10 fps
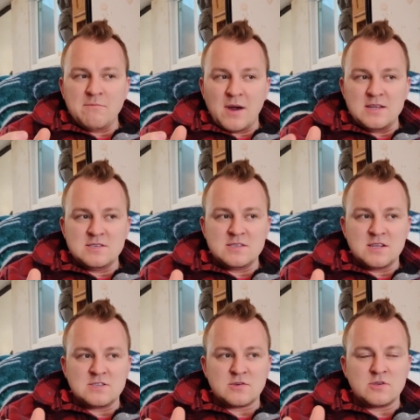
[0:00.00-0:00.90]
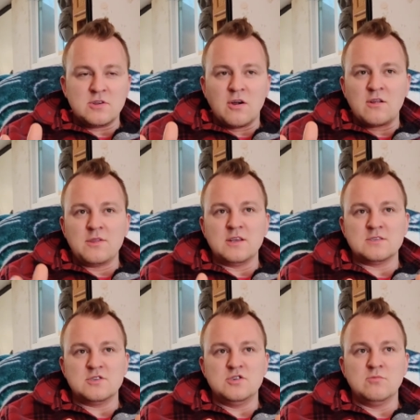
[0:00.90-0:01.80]
mindsets or dark things
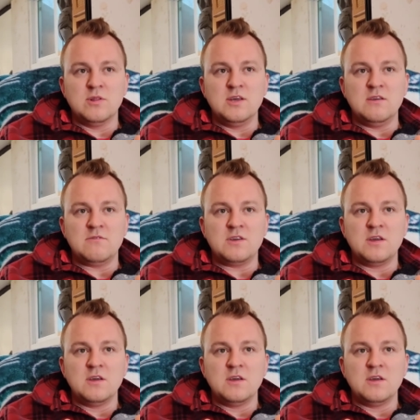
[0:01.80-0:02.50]
that you believed.